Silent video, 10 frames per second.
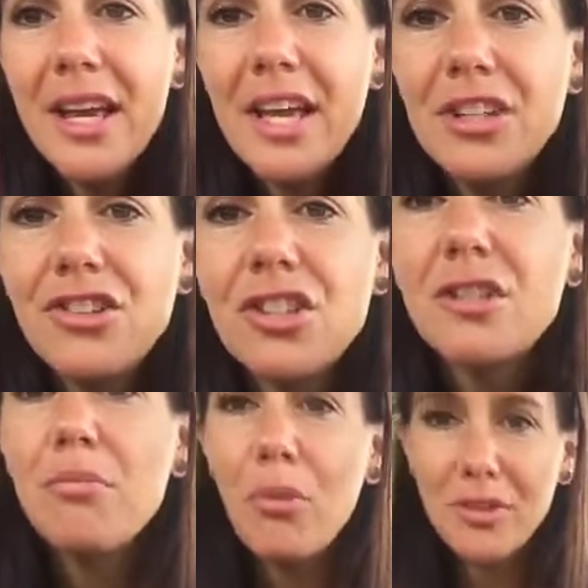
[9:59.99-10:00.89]
It is just
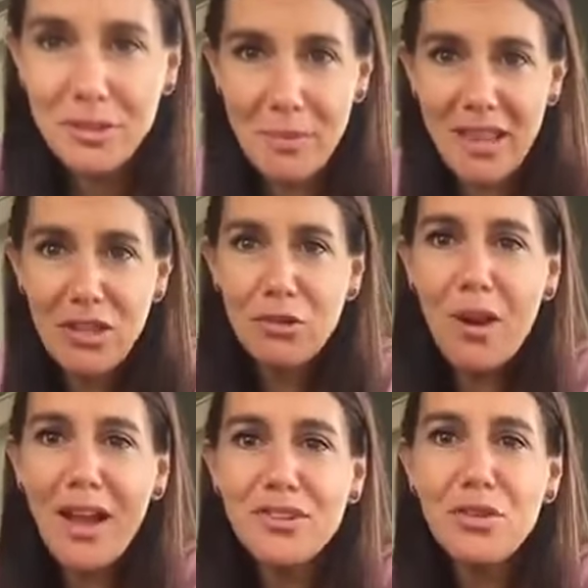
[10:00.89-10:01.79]
important to me that you
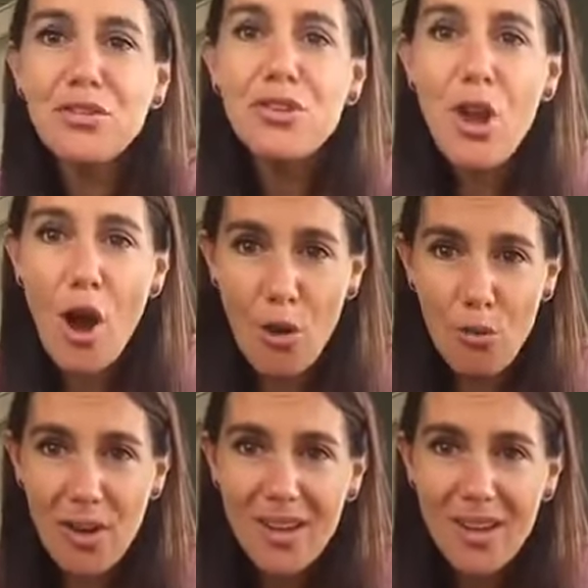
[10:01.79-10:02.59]
guys know